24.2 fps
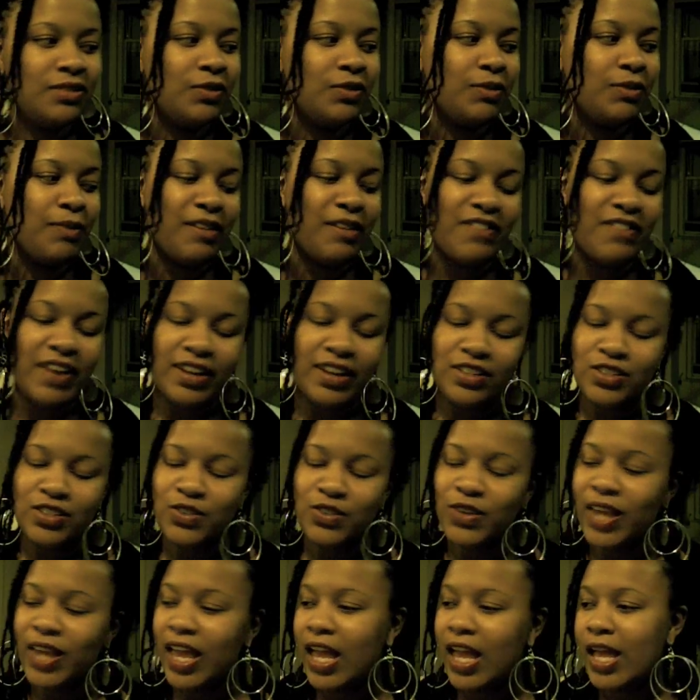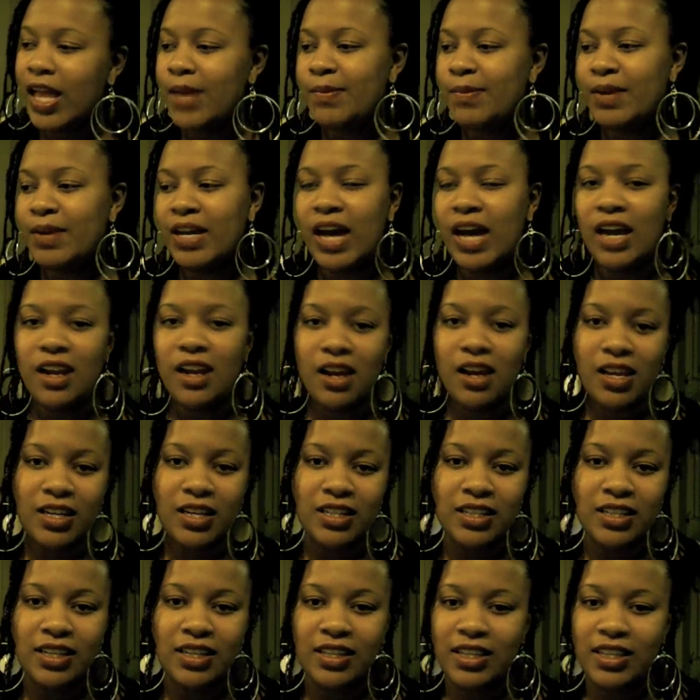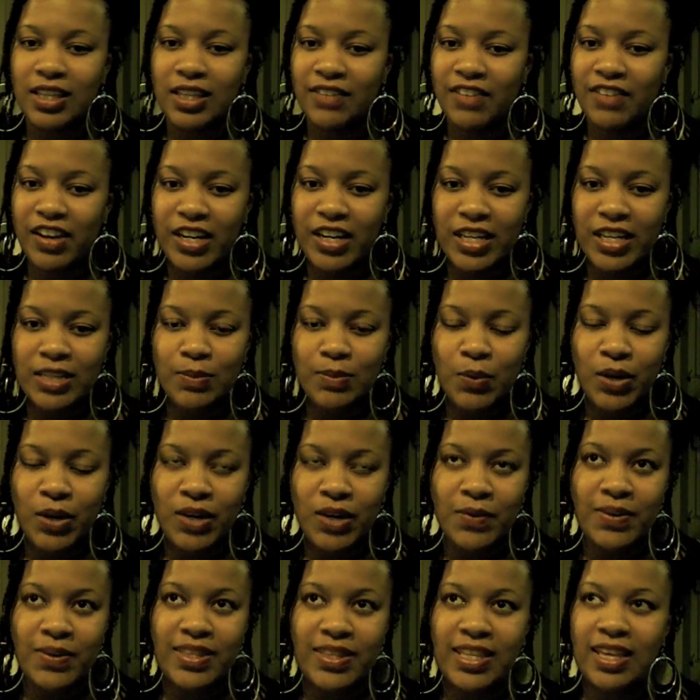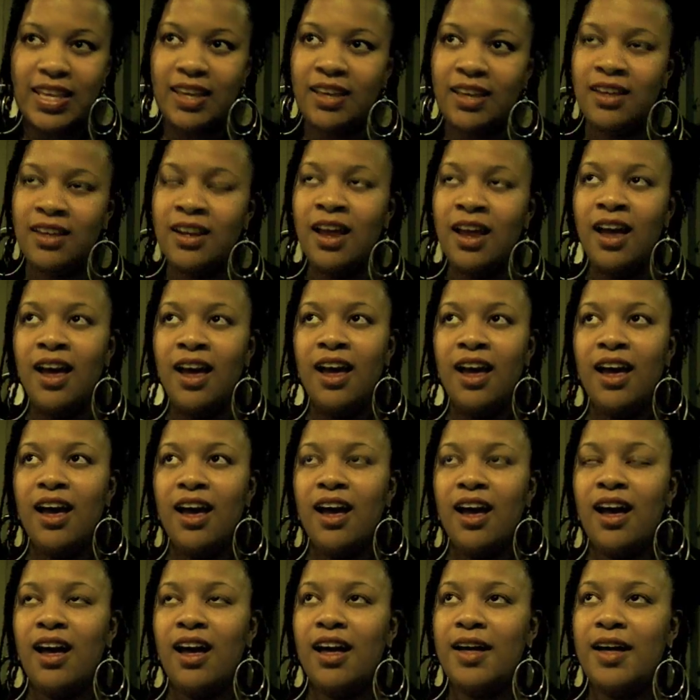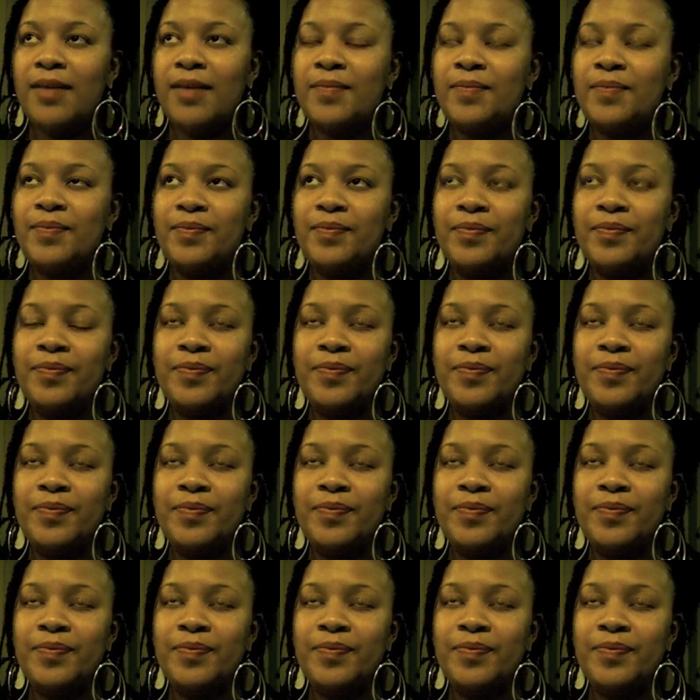When my vinyl suit came, I got on the very next morning with it. I